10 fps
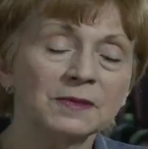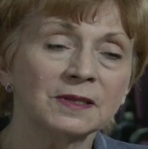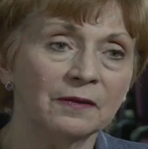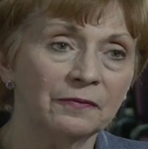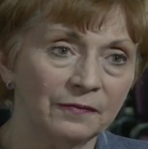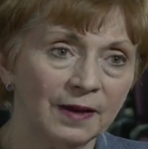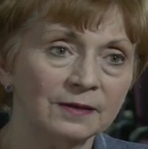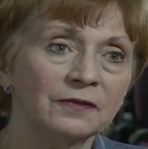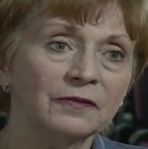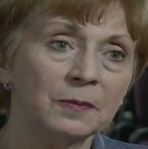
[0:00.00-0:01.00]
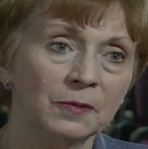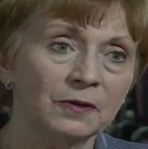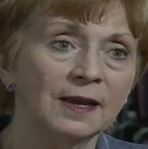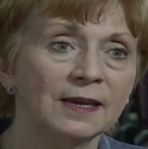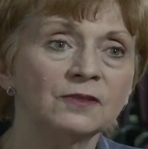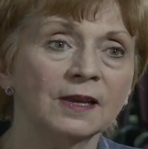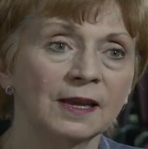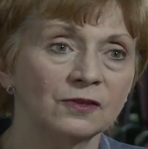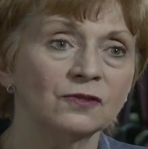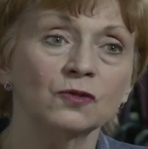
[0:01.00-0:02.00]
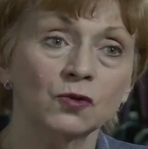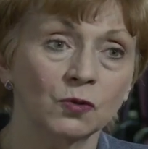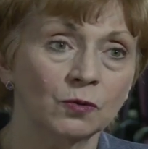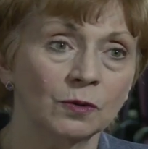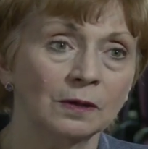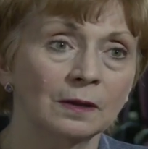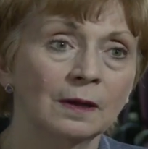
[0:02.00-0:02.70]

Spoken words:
is an effective community education tool.